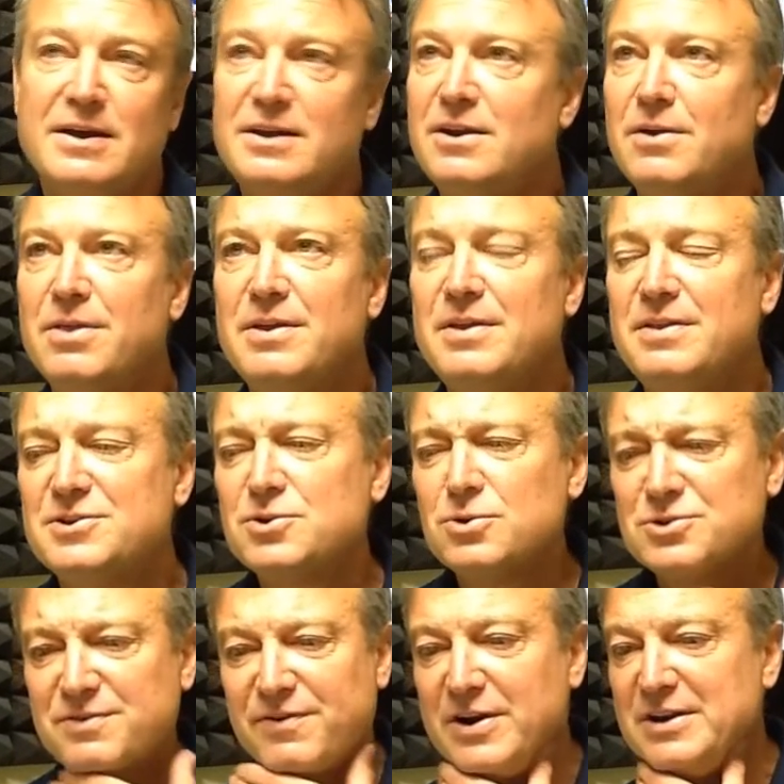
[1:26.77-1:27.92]
You know, the
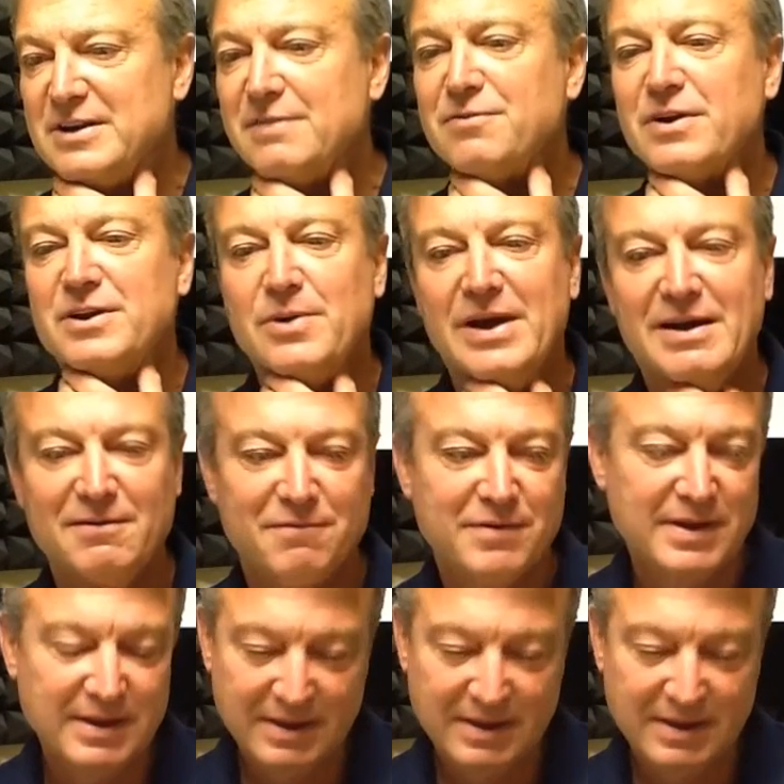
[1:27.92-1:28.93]
schools are very different. You have